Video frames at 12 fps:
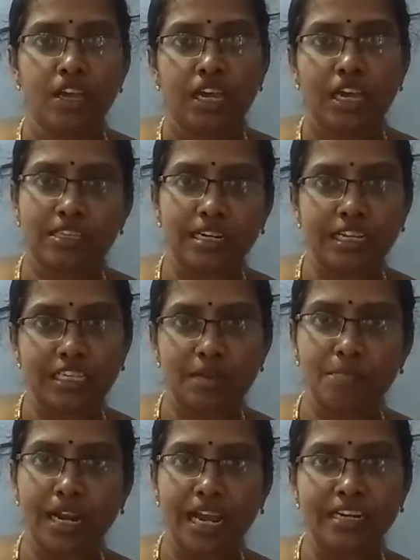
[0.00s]
Yes,
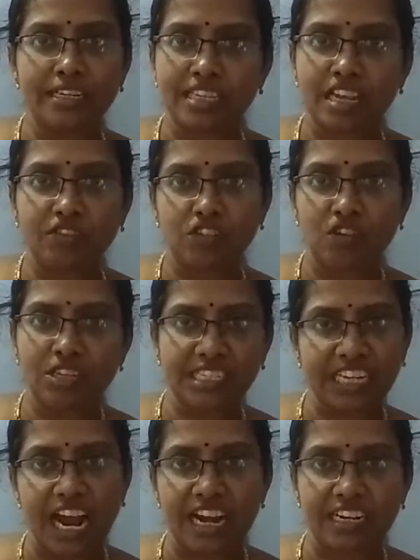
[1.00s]
December end itself it will
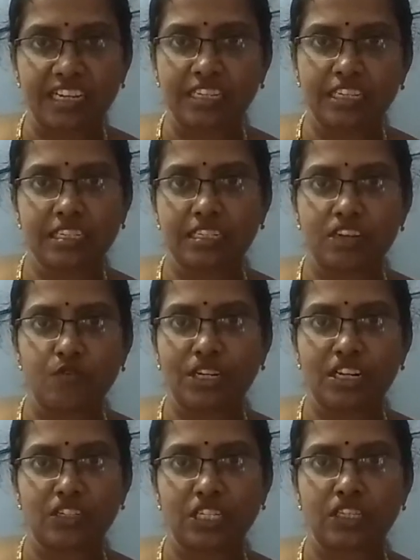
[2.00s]
start. Is it the
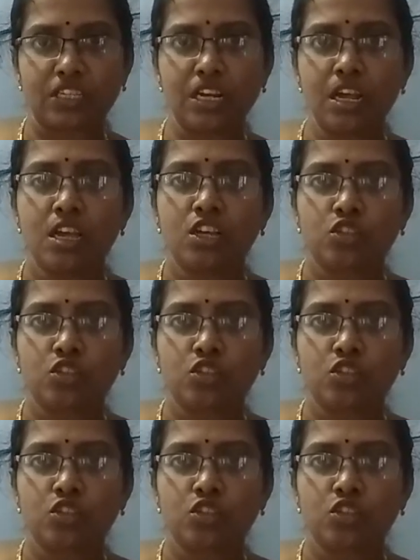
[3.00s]
winter season?